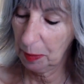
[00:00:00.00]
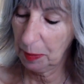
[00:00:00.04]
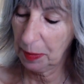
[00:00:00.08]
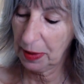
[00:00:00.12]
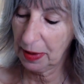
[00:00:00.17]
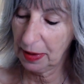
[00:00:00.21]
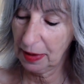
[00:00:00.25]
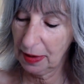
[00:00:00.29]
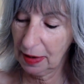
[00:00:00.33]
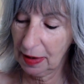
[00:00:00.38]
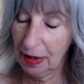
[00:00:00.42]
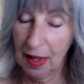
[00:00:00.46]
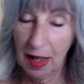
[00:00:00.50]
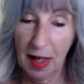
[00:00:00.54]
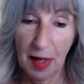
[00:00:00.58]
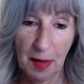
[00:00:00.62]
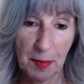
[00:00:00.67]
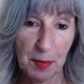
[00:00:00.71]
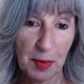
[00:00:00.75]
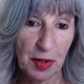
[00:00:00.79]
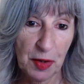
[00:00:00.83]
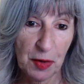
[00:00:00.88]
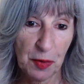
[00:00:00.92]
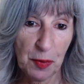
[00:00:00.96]
but
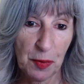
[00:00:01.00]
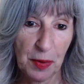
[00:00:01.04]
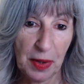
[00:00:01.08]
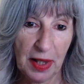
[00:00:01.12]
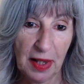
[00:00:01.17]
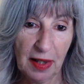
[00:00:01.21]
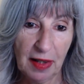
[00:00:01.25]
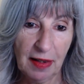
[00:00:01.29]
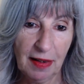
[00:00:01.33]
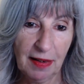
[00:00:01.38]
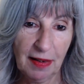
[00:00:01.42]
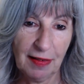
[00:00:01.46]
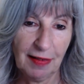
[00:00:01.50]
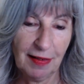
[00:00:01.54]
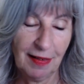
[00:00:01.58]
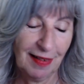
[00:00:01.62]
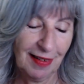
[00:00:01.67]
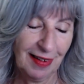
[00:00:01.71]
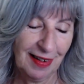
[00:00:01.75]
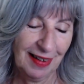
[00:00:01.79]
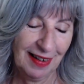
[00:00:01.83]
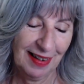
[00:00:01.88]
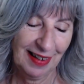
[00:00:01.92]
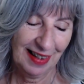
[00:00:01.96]
I'm going to read it.
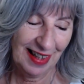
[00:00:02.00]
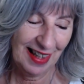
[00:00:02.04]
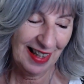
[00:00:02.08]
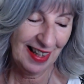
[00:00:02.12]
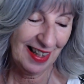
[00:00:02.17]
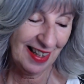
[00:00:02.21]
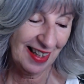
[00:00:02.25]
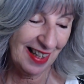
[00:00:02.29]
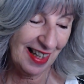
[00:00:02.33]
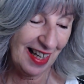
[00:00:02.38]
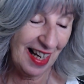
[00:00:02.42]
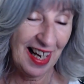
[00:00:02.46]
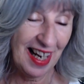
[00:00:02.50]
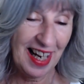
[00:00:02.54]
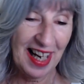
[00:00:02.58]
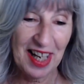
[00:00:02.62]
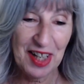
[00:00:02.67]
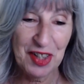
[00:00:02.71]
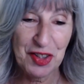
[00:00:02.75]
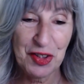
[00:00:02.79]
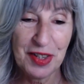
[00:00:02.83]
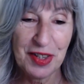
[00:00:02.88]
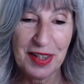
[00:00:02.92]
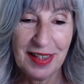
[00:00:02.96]
And I
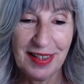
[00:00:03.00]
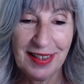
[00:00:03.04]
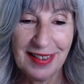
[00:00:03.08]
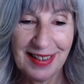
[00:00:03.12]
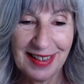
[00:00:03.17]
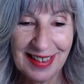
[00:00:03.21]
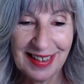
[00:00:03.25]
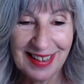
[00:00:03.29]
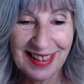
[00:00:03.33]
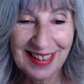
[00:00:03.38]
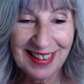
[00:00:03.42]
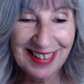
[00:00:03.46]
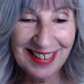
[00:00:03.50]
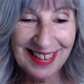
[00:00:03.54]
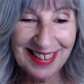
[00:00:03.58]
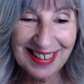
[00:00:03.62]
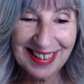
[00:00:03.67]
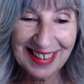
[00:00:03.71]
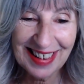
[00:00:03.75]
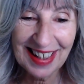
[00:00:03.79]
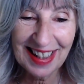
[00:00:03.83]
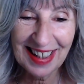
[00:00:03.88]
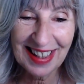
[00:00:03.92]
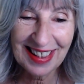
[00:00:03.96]
actually did
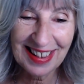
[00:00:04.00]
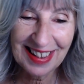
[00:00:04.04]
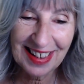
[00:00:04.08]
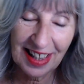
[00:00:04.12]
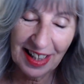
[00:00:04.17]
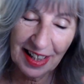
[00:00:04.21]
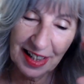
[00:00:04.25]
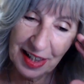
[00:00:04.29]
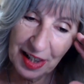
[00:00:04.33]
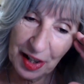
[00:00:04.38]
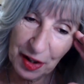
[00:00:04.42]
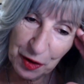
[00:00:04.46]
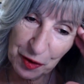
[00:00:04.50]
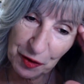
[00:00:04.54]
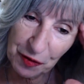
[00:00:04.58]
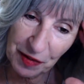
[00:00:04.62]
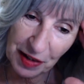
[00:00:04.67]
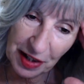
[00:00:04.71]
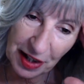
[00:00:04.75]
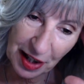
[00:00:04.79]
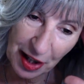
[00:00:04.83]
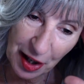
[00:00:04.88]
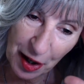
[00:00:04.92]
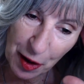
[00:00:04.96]
another
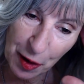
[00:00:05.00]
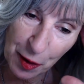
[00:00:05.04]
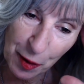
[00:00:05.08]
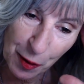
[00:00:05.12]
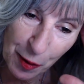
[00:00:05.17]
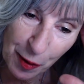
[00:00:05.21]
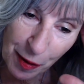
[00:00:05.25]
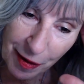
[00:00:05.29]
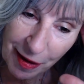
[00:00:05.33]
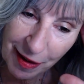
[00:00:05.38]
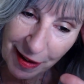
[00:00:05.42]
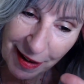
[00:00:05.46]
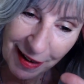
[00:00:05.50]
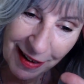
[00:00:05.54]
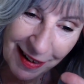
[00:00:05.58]
video